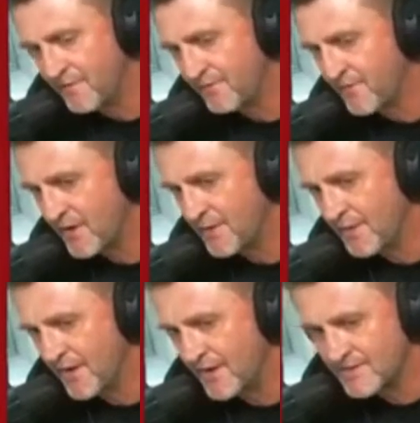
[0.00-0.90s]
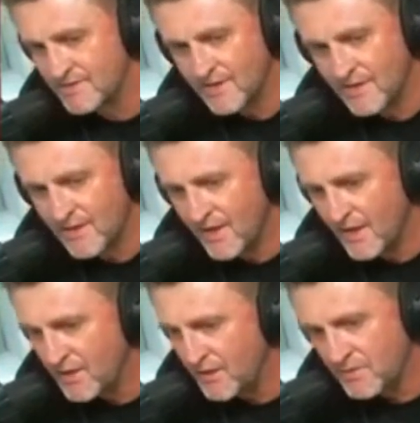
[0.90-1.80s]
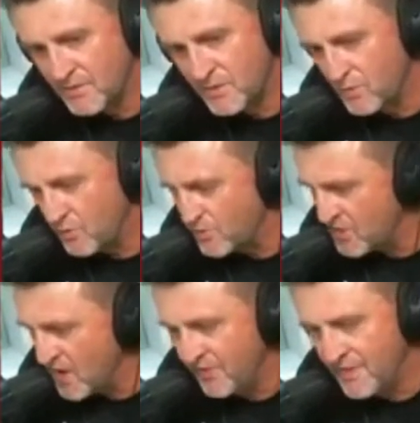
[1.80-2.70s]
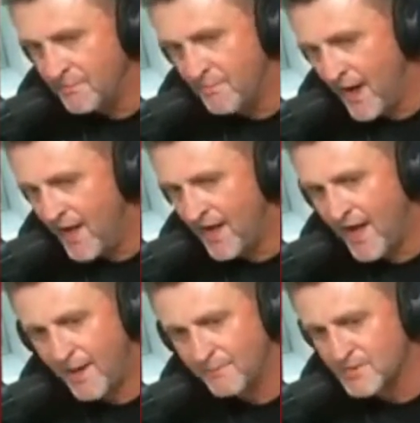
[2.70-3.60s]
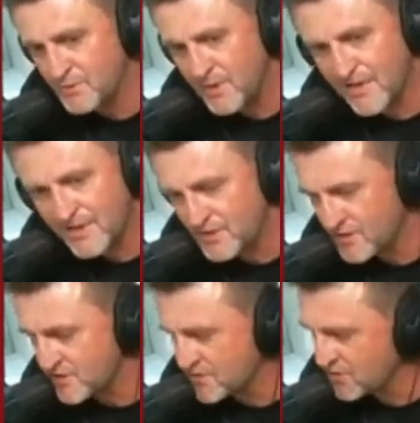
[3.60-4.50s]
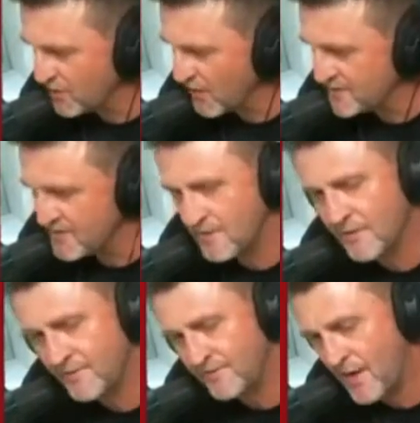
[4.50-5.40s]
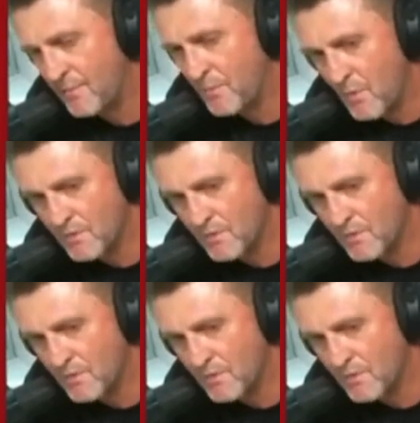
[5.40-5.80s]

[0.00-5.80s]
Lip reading: frame, and you know, nothing bad happens. We get just as crazy, if not more